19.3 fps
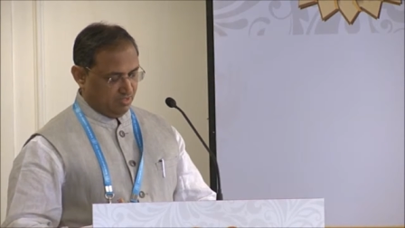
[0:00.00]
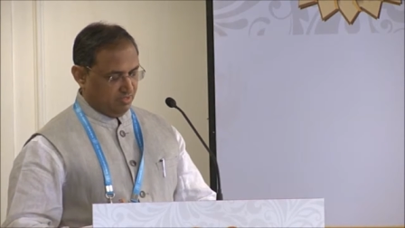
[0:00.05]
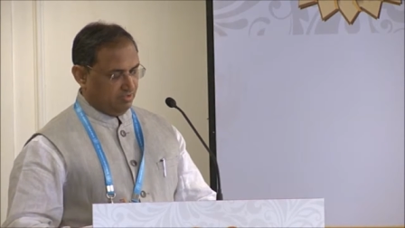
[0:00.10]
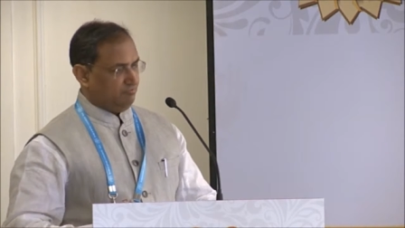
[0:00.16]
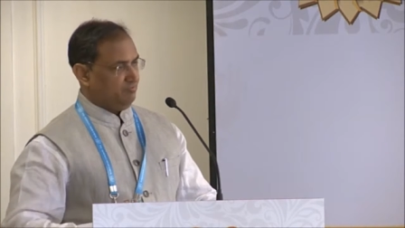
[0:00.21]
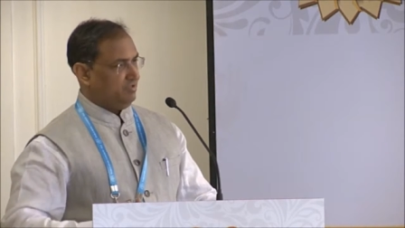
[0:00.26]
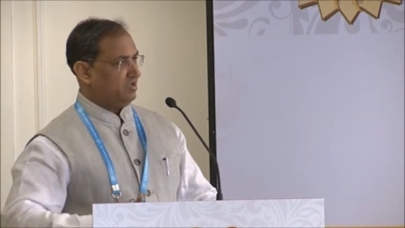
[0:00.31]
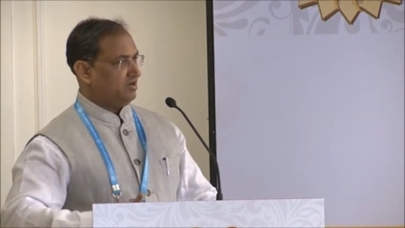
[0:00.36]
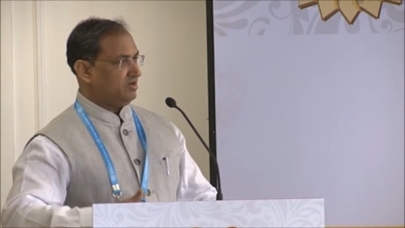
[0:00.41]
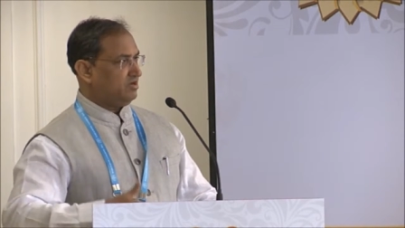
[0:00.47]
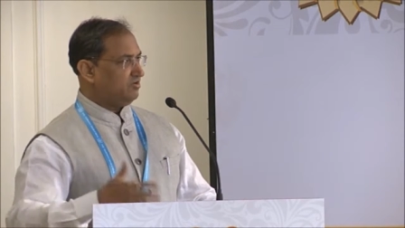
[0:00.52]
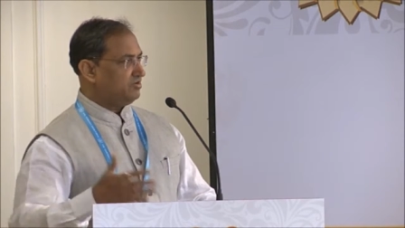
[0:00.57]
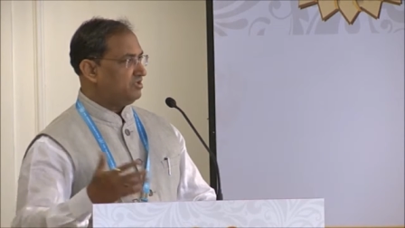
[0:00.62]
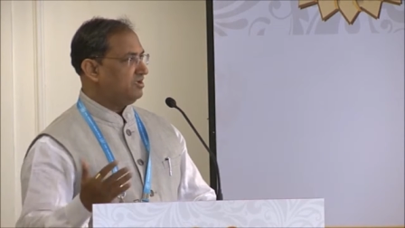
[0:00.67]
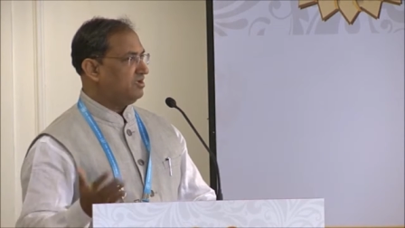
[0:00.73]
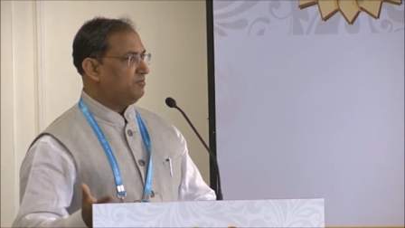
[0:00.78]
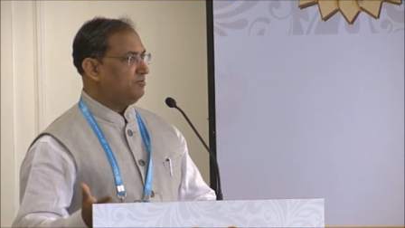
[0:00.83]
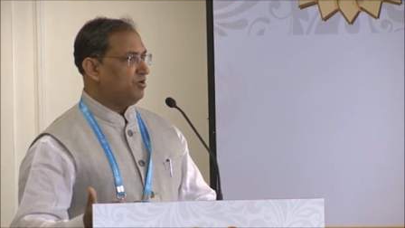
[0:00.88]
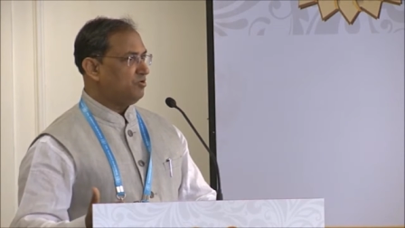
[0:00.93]
We are
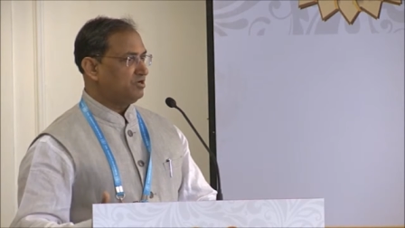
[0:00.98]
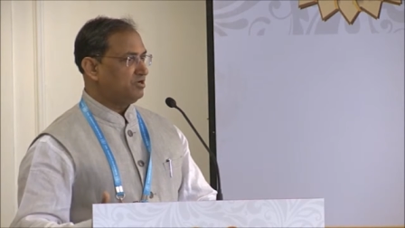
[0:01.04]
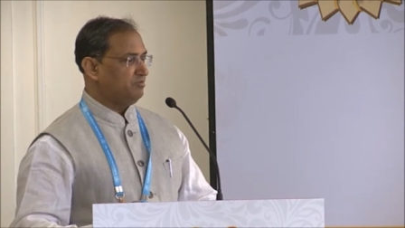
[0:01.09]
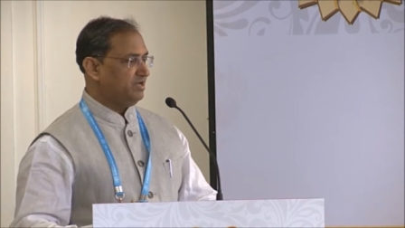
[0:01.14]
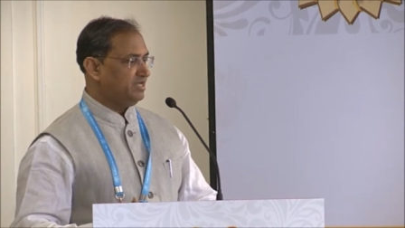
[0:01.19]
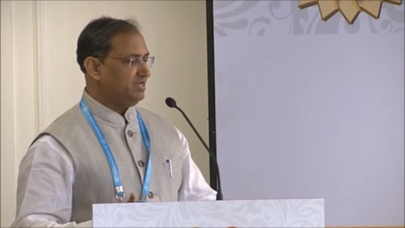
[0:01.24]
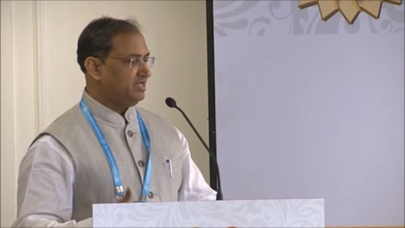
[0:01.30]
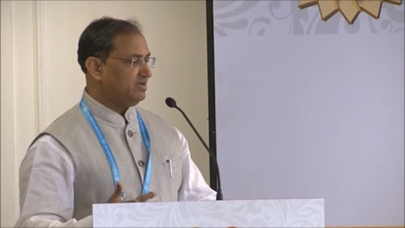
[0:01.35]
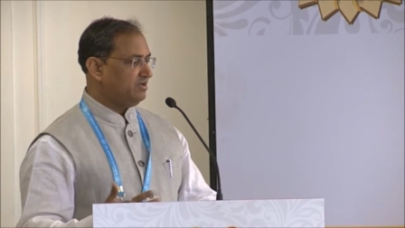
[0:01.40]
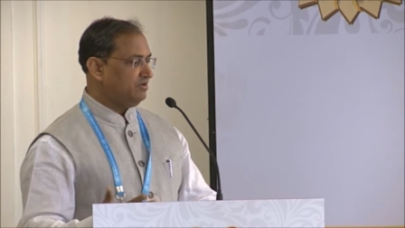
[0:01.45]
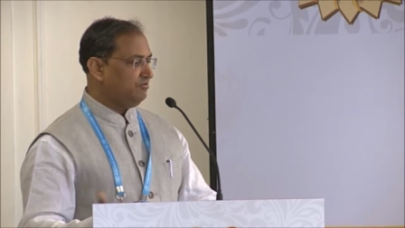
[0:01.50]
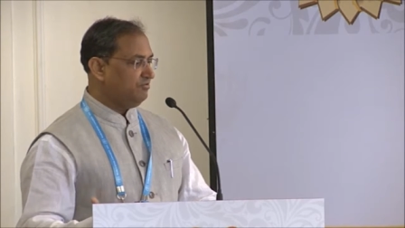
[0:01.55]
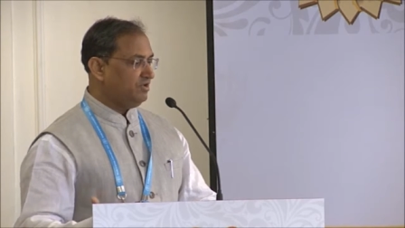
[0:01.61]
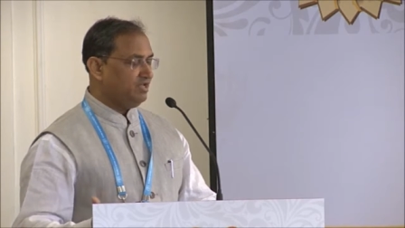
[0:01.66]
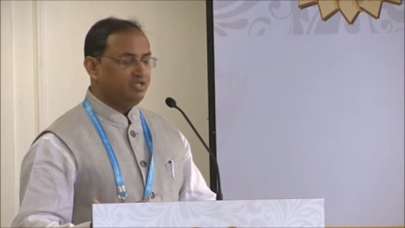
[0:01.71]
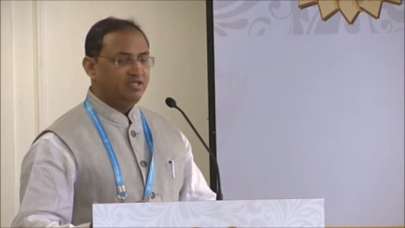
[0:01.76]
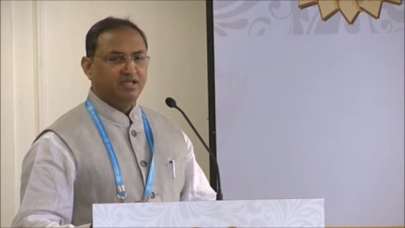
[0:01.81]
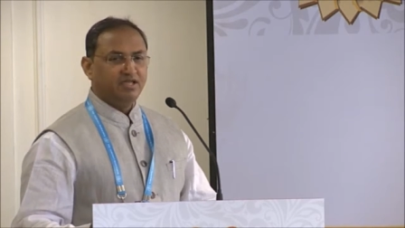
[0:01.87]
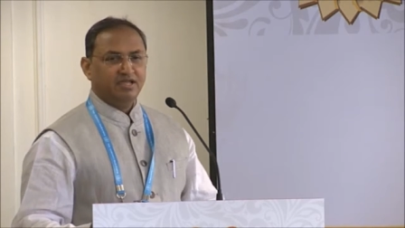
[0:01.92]
talking about American
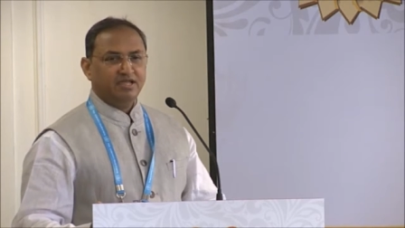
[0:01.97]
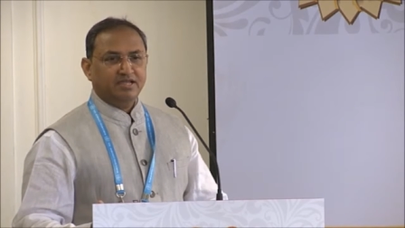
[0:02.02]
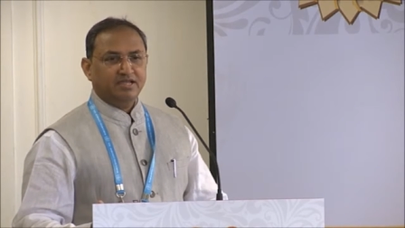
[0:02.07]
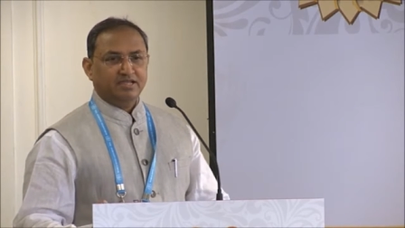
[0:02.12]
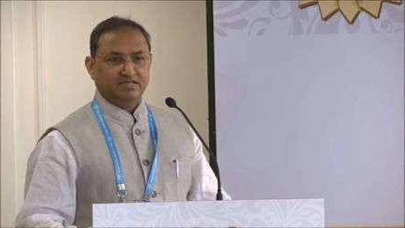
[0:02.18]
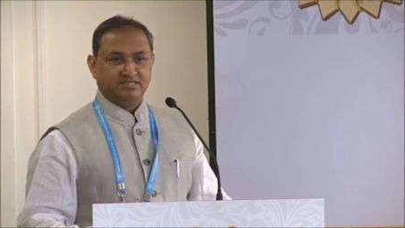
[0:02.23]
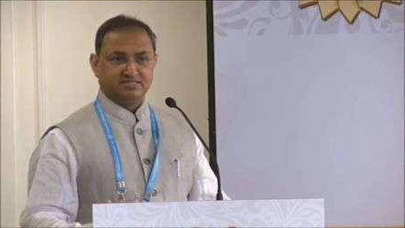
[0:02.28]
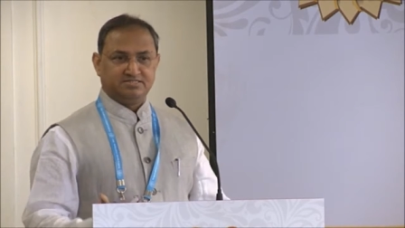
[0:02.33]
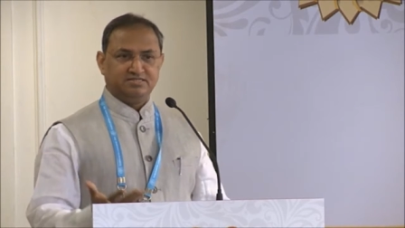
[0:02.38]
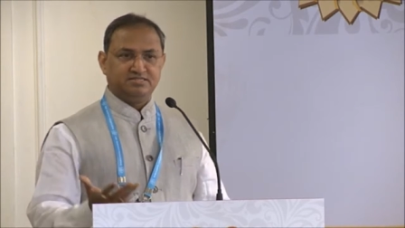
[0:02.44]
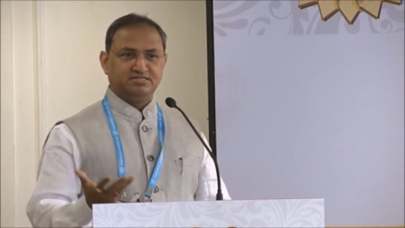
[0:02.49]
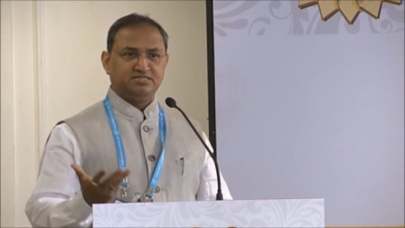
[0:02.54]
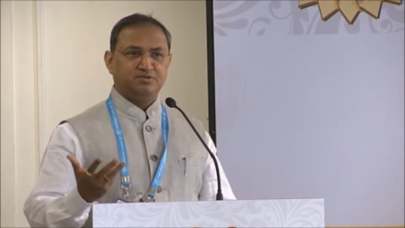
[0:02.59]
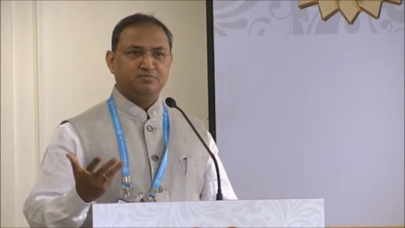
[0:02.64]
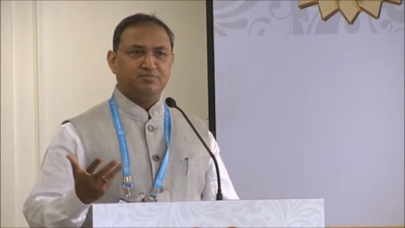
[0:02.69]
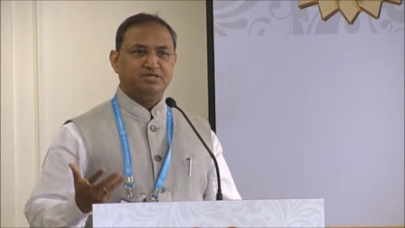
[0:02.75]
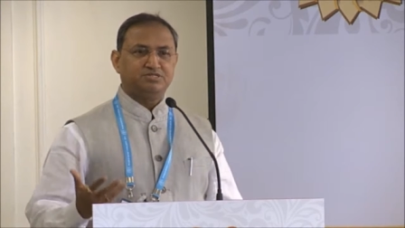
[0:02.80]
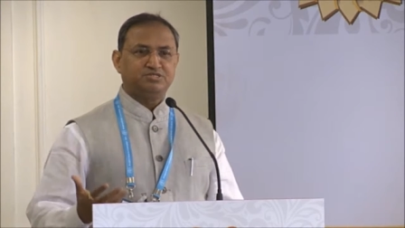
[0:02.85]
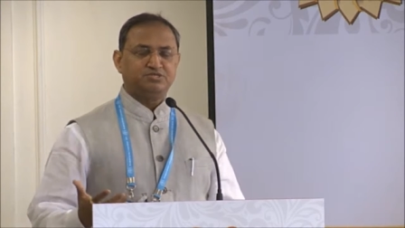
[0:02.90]
way. Is this the
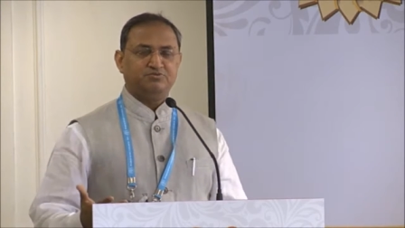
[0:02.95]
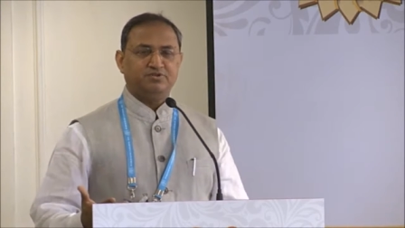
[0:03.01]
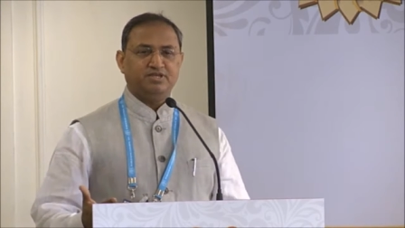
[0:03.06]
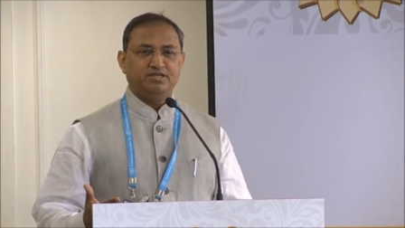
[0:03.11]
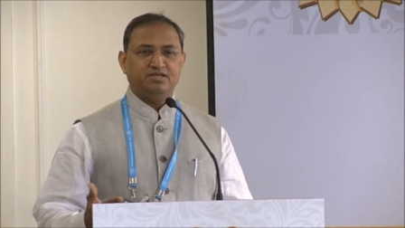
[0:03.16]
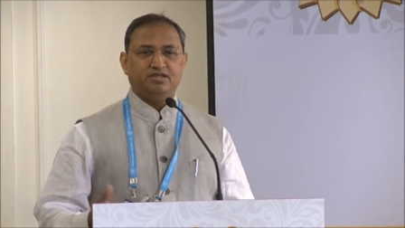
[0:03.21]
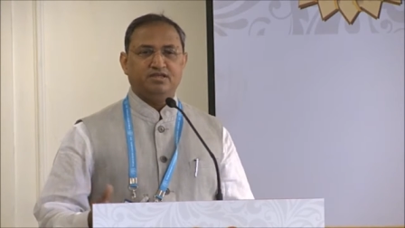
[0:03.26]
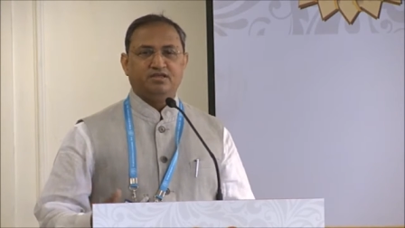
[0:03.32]
best way?